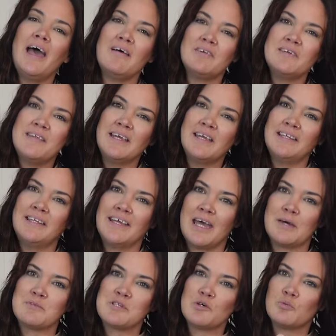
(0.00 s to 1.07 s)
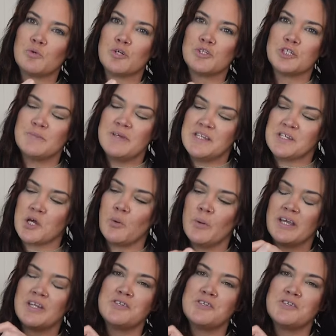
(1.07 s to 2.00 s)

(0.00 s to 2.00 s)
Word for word: Everything in the capsule wardrobe is going